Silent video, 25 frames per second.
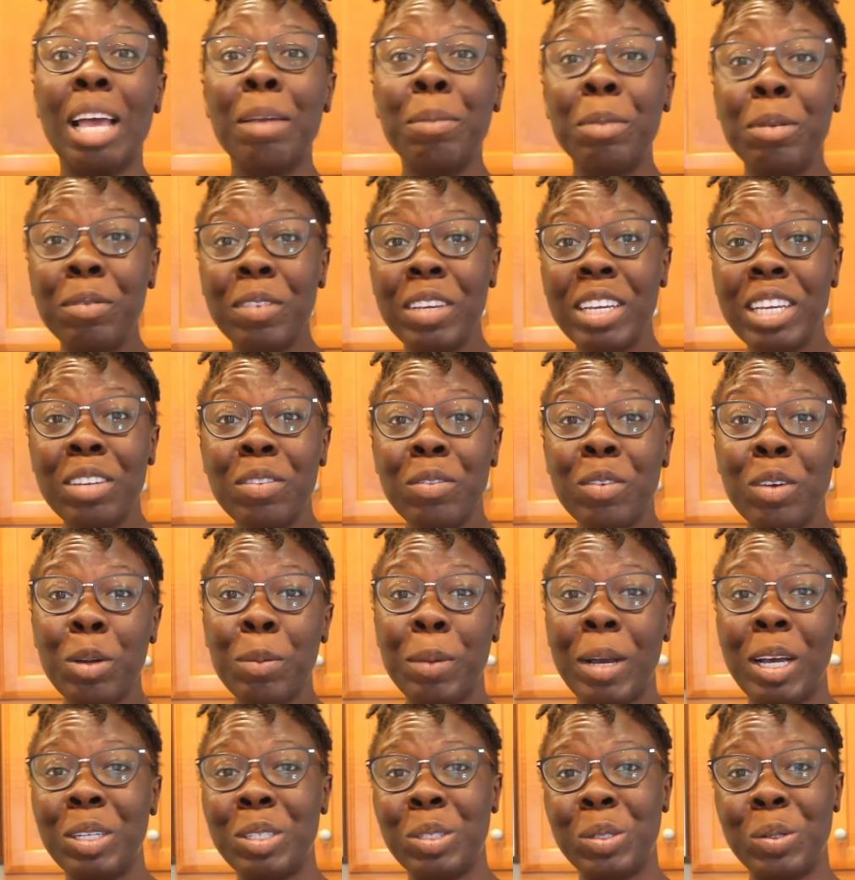I've been vegan for
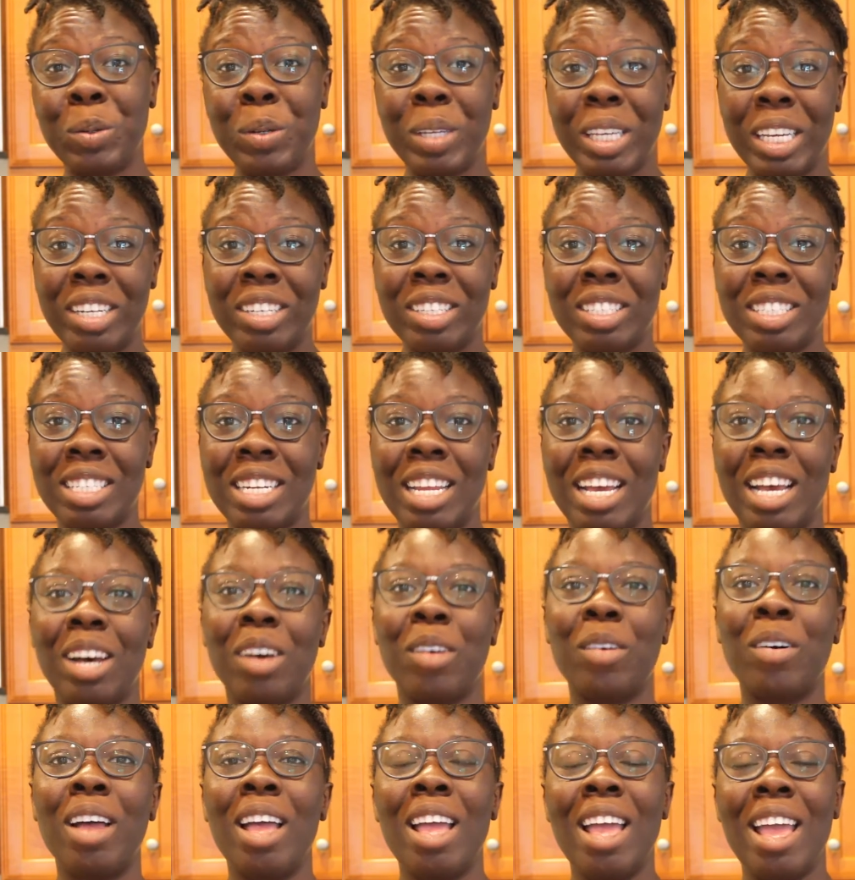about two years
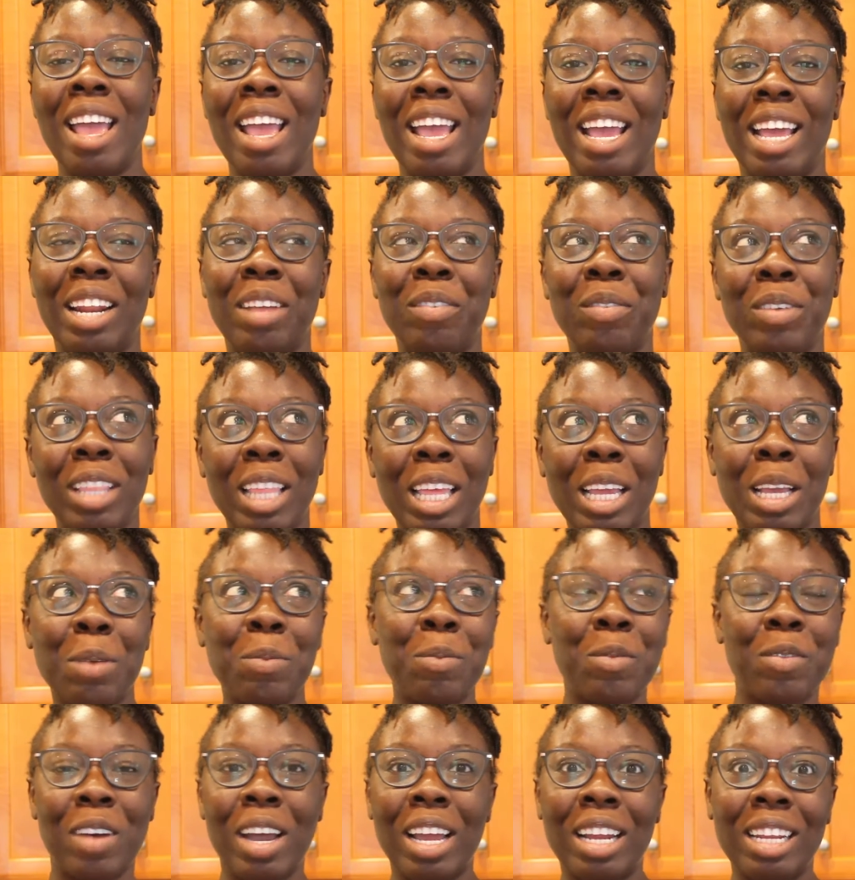now and I feel like
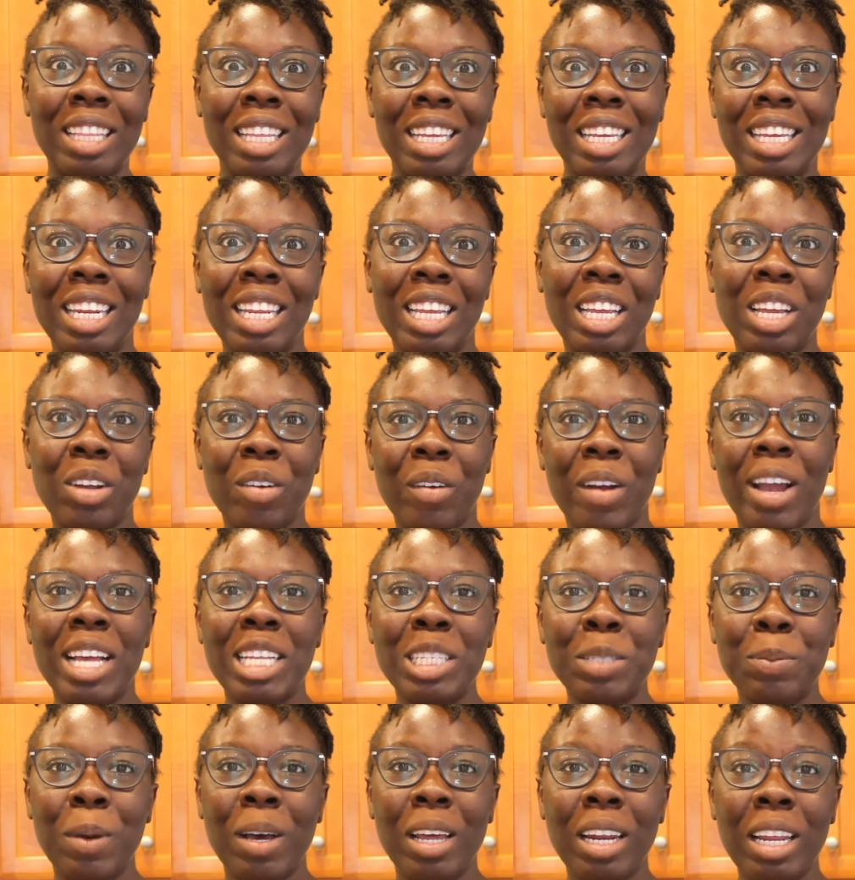I'm finally getting a
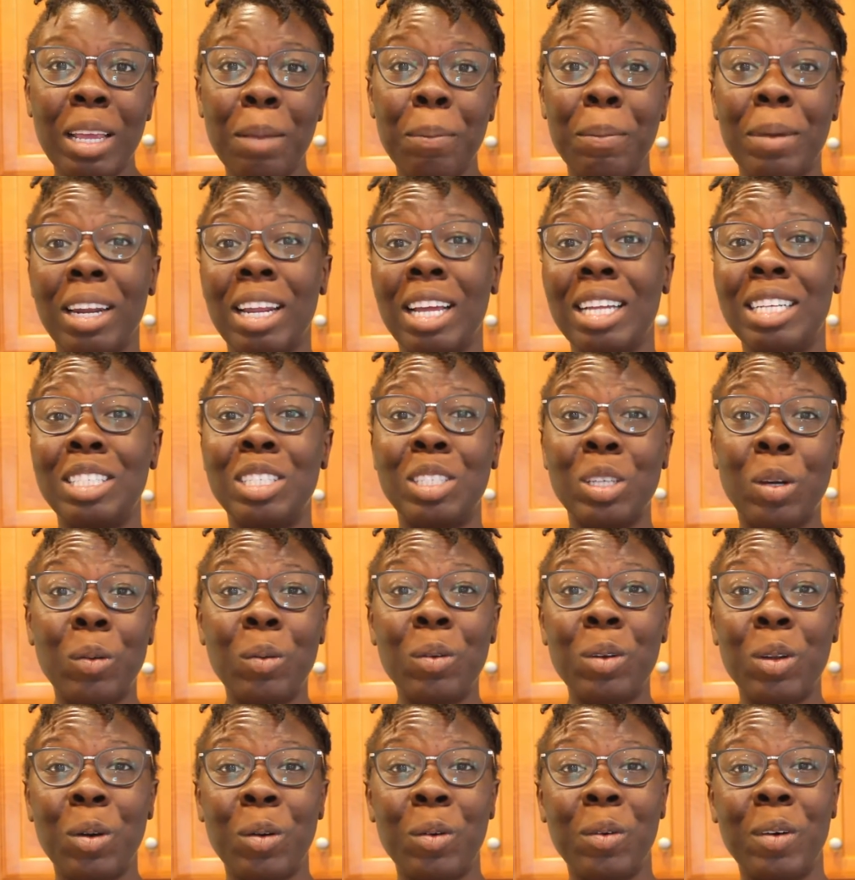grasp on it, but I
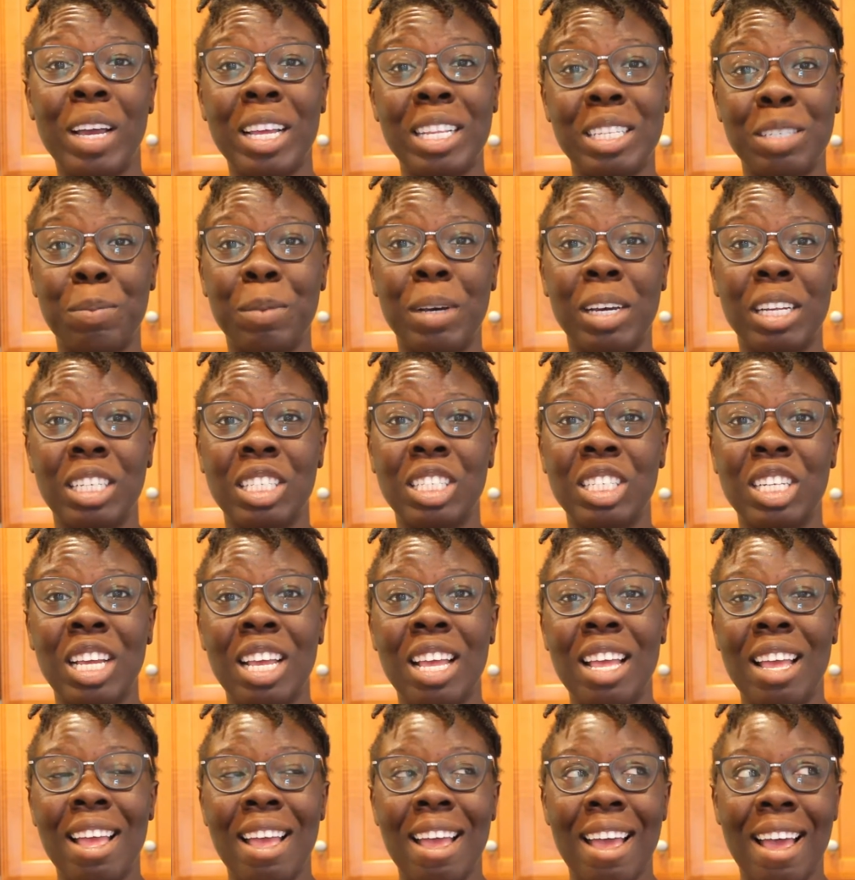don't know as much
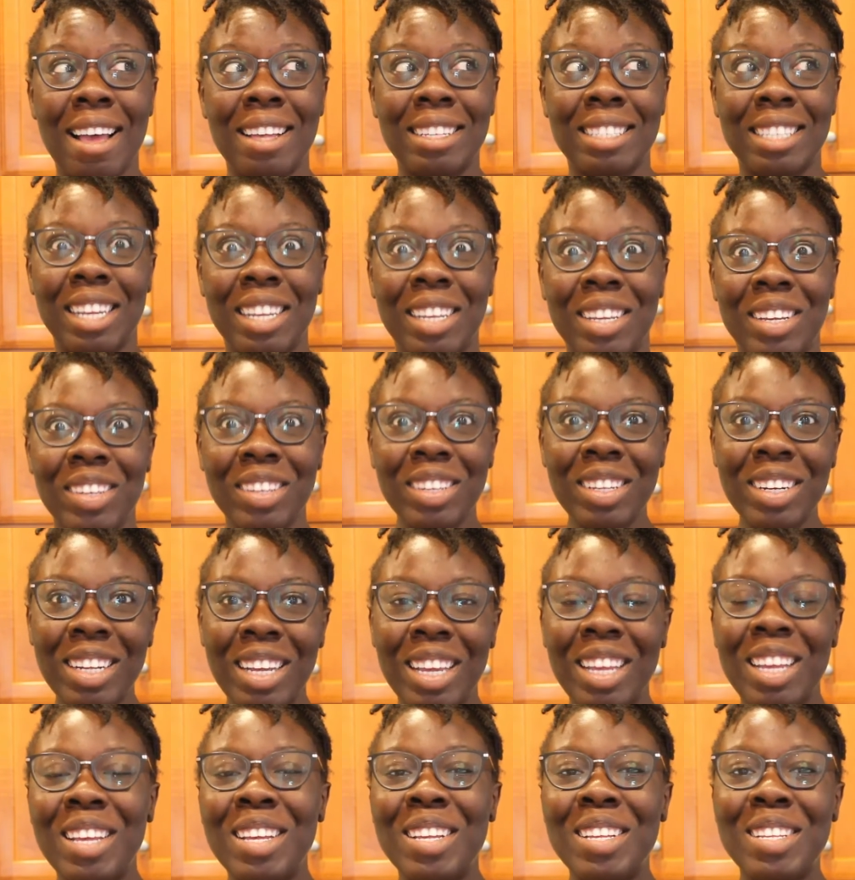as I could,
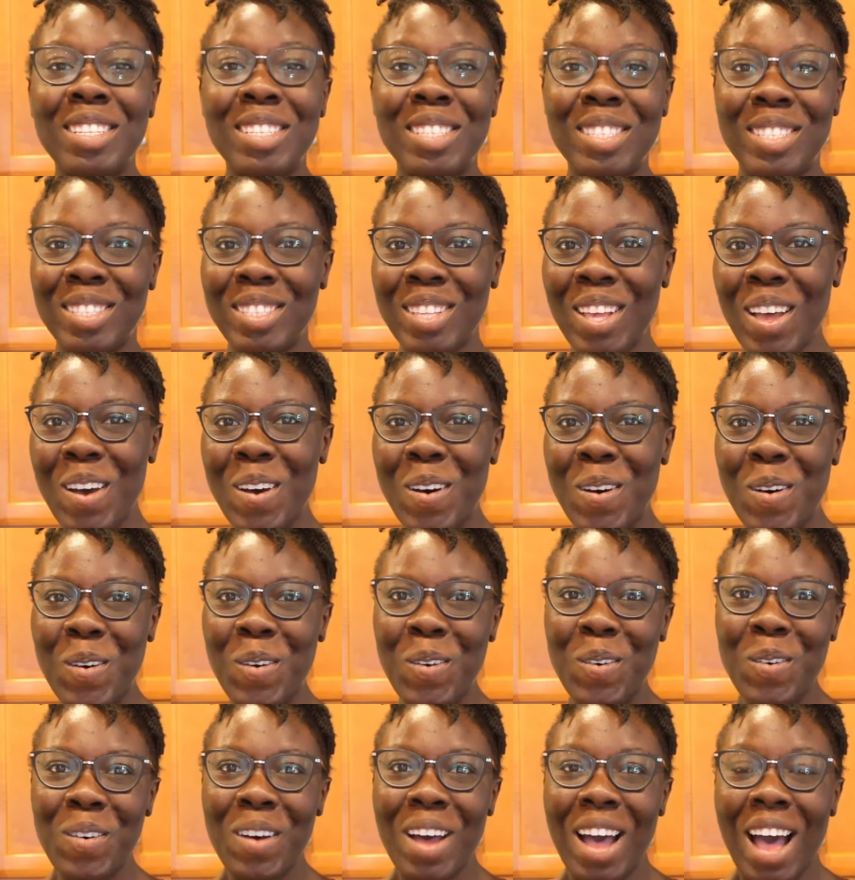
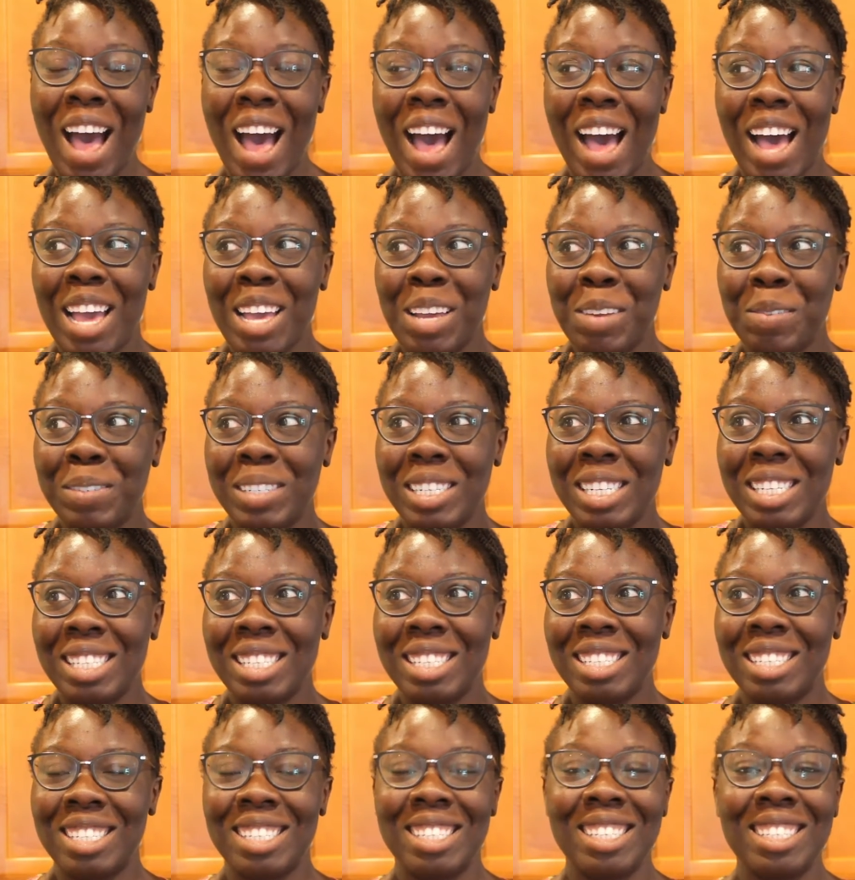so I'm
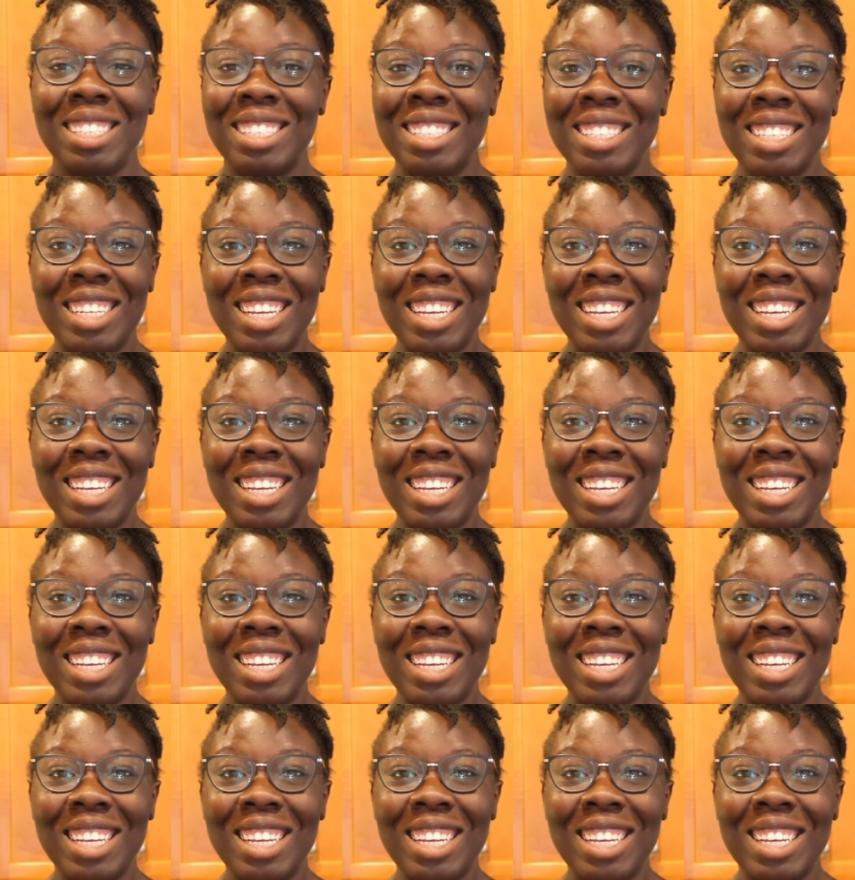just